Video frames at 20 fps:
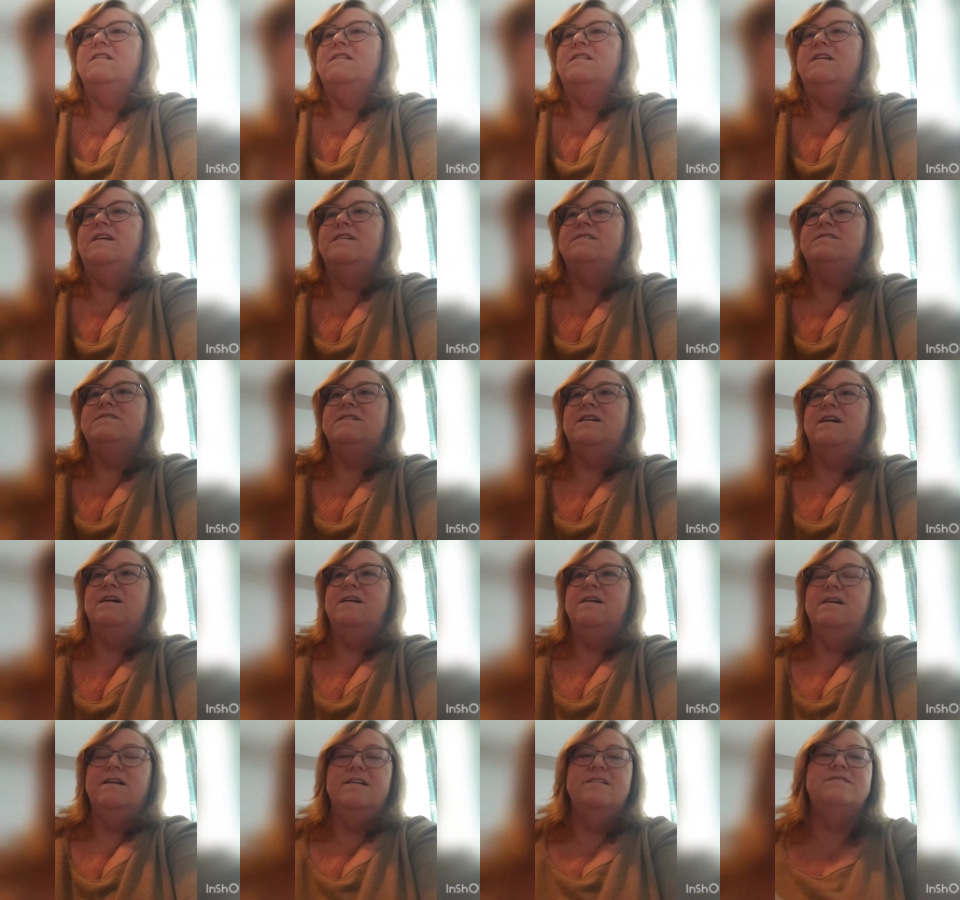that
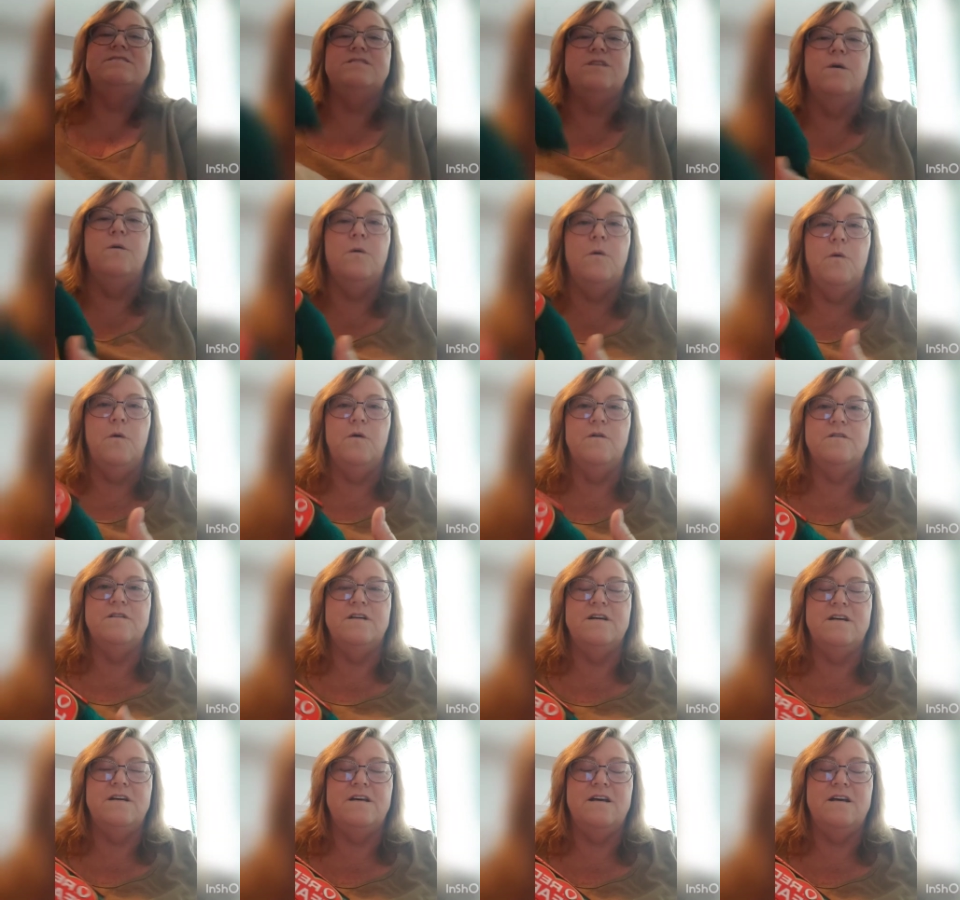it's so old,